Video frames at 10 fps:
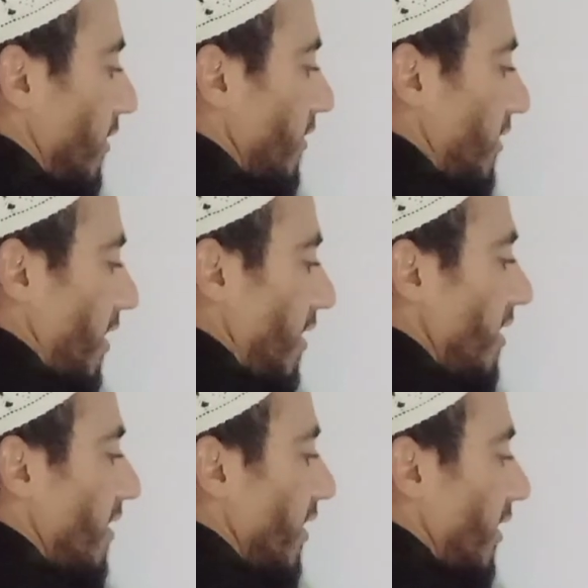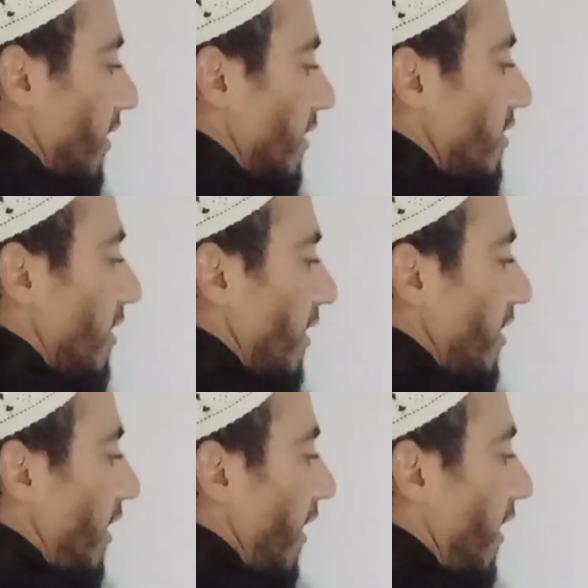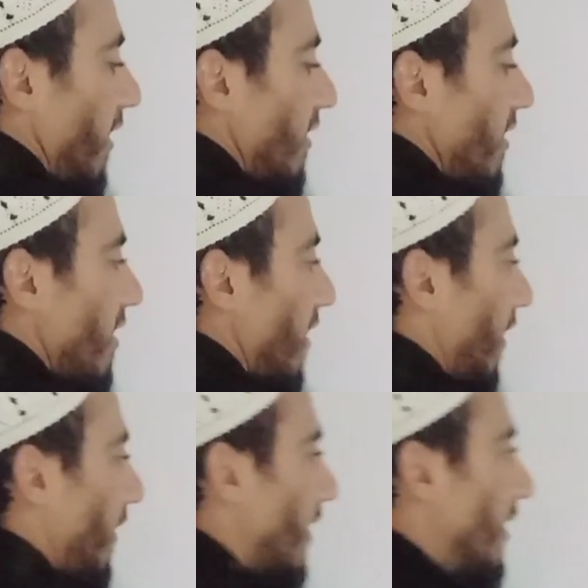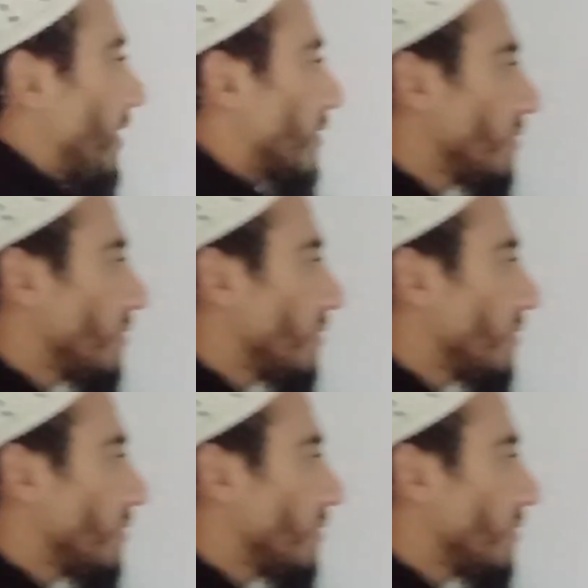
C, D and E.